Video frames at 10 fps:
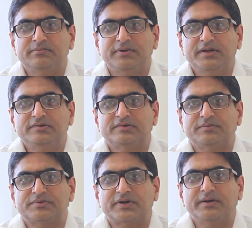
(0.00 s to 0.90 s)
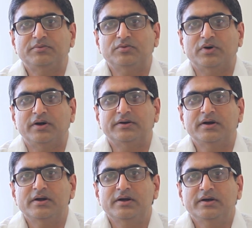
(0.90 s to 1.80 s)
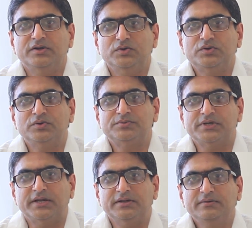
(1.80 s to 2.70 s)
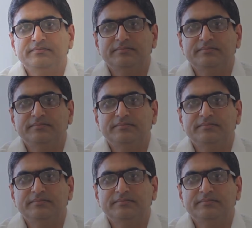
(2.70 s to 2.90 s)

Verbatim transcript: please subscribe to our YouTube channel.